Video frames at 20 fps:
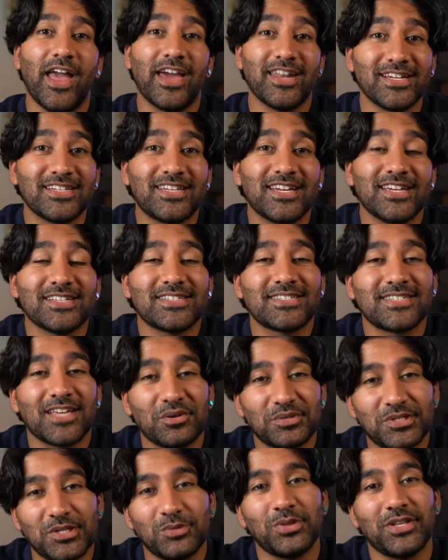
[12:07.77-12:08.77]
And I guess
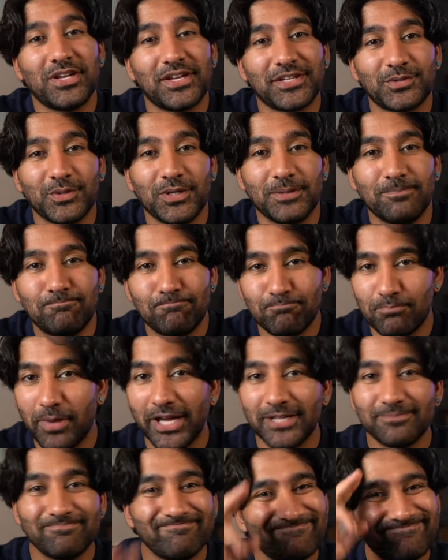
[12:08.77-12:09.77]
I'll see you in the next one.
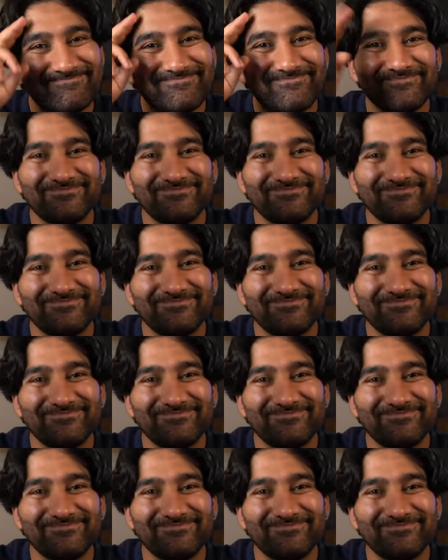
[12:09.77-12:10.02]
Bye.